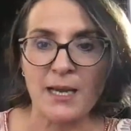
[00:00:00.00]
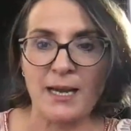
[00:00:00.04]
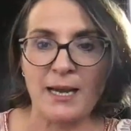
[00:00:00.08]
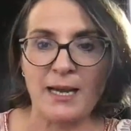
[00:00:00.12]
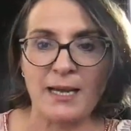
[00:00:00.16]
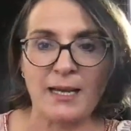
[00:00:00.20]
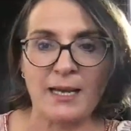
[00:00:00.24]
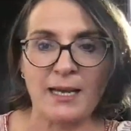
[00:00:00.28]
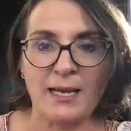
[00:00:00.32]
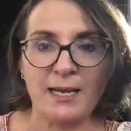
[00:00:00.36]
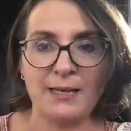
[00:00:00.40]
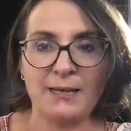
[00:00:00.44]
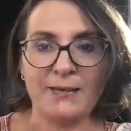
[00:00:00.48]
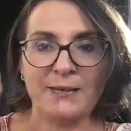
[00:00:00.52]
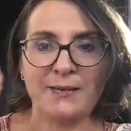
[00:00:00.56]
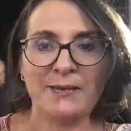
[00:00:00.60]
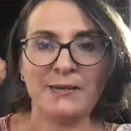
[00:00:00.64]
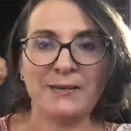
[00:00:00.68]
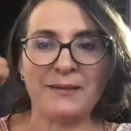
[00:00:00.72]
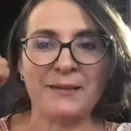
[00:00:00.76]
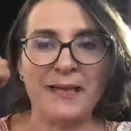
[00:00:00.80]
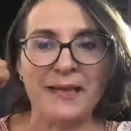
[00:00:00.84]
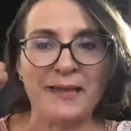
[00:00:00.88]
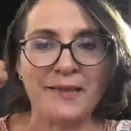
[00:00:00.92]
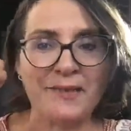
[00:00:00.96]
and
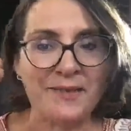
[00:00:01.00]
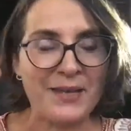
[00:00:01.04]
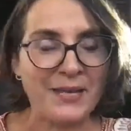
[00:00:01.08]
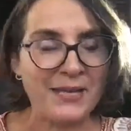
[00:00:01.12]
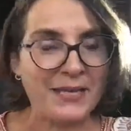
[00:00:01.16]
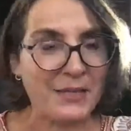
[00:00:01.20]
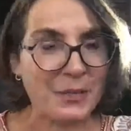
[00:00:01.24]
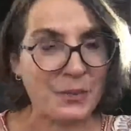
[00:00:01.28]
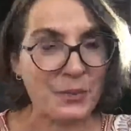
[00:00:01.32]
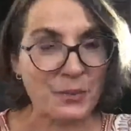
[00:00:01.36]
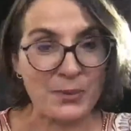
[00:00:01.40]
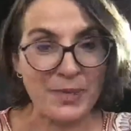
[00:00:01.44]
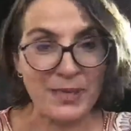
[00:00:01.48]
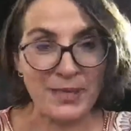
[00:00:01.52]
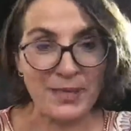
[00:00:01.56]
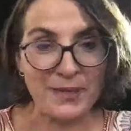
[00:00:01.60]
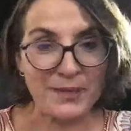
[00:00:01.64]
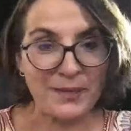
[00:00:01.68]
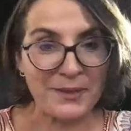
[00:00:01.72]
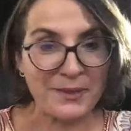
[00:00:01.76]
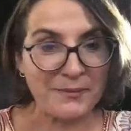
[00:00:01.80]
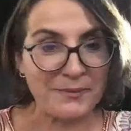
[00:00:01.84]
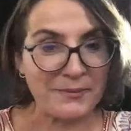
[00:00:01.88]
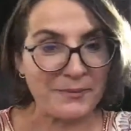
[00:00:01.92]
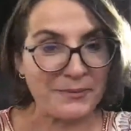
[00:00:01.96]
that's
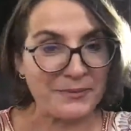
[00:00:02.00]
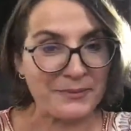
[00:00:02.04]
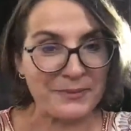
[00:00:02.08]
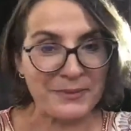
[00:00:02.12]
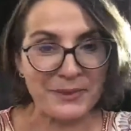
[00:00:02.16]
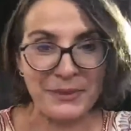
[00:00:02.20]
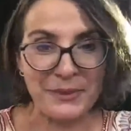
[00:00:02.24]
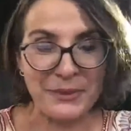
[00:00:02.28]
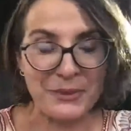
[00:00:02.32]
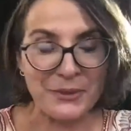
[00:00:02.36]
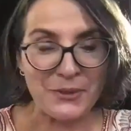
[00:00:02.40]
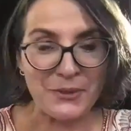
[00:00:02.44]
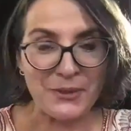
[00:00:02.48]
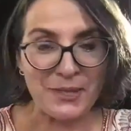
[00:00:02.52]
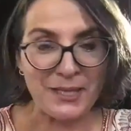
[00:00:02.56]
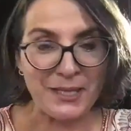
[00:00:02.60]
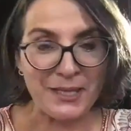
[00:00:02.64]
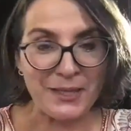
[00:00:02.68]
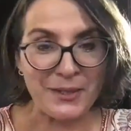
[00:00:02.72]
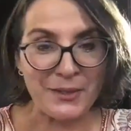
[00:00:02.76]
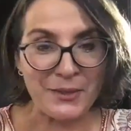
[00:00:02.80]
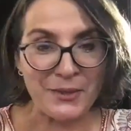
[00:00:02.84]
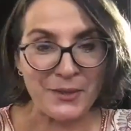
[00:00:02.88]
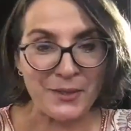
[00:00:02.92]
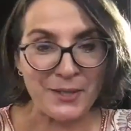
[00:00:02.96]
when, you know,
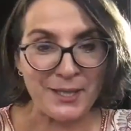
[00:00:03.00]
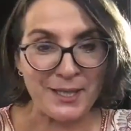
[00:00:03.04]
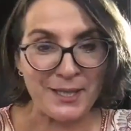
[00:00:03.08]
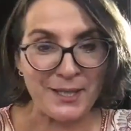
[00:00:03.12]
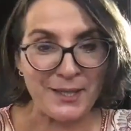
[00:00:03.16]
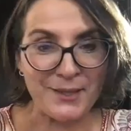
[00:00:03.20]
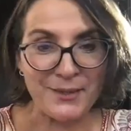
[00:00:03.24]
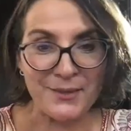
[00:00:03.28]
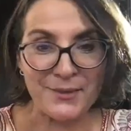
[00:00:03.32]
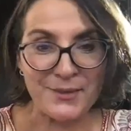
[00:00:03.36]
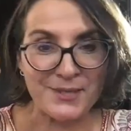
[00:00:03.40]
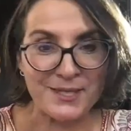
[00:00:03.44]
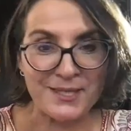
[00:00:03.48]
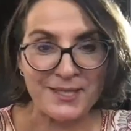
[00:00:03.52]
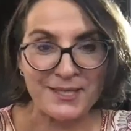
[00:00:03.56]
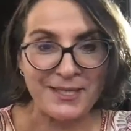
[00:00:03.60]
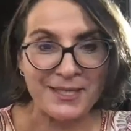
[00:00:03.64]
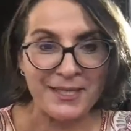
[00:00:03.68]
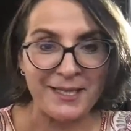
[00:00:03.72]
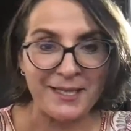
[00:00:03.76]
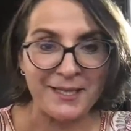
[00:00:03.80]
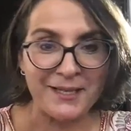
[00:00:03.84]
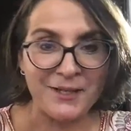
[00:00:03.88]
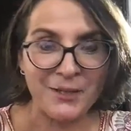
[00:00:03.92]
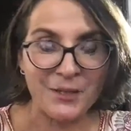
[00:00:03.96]
the
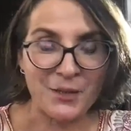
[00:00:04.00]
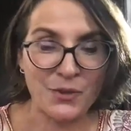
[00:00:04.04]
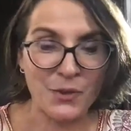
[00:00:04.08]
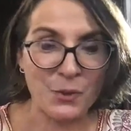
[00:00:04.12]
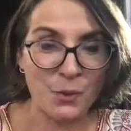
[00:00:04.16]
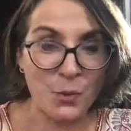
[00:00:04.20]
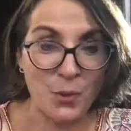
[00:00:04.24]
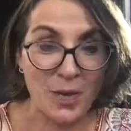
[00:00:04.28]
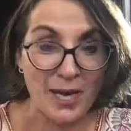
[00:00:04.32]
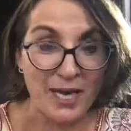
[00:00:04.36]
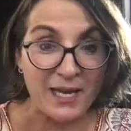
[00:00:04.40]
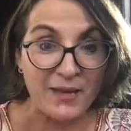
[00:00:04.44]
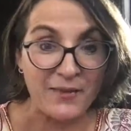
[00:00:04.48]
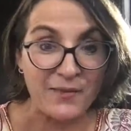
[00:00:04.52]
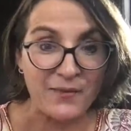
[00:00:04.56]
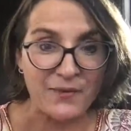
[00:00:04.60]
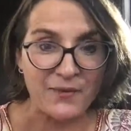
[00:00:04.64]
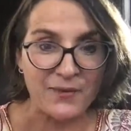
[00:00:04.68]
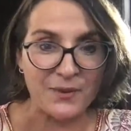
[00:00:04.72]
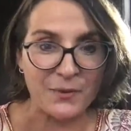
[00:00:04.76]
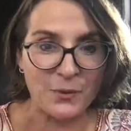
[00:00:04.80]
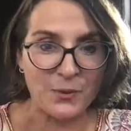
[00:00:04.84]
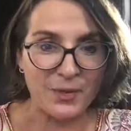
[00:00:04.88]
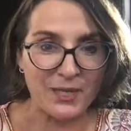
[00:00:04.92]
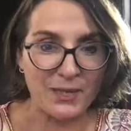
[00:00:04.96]
sea, you know, the wave,
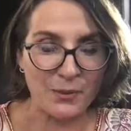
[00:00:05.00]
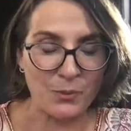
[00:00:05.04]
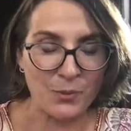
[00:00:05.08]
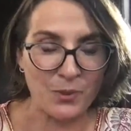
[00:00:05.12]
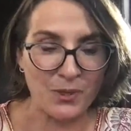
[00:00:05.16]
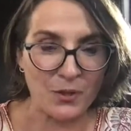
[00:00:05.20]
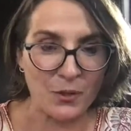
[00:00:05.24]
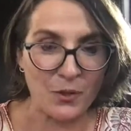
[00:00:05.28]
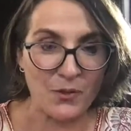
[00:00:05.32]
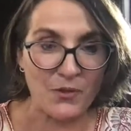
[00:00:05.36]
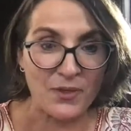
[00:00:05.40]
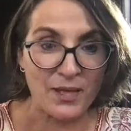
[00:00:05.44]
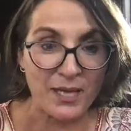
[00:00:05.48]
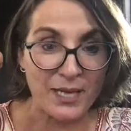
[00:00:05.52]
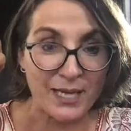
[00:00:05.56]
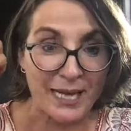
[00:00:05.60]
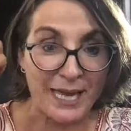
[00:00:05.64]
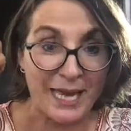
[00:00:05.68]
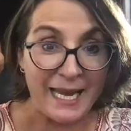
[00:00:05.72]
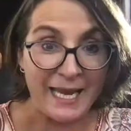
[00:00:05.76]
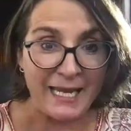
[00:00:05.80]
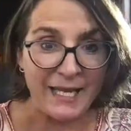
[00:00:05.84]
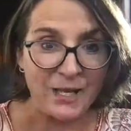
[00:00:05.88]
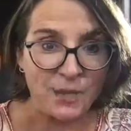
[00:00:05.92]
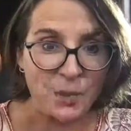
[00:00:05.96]
we're on that
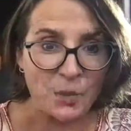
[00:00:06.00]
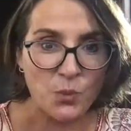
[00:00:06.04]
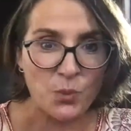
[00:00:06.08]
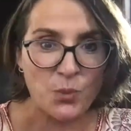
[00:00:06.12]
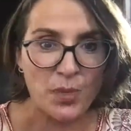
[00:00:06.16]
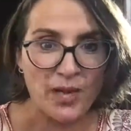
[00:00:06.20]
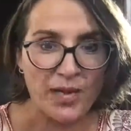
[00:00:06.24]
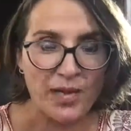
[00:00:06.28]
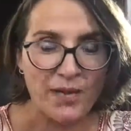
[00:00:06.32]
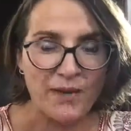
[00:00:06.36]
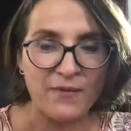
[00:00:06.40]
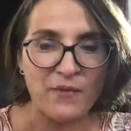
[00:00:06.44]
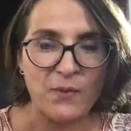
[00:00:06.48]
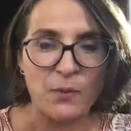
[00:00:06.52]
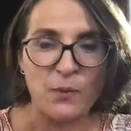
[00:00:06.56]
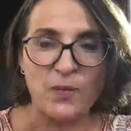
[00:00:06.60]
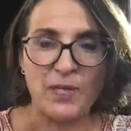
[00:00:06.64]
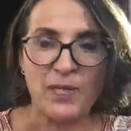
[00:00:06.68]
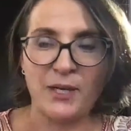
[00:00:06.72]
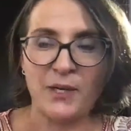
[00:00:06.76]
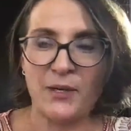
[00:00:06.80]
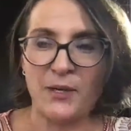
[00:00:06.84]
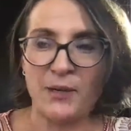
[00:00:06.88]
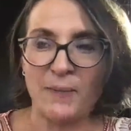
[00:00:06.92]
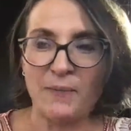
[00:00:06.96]
anger wave
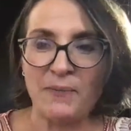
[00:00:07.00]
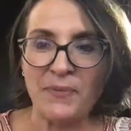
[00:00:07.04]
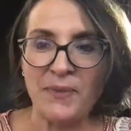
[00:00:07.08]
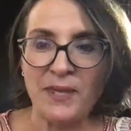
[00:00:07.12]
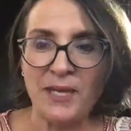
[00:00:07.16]
where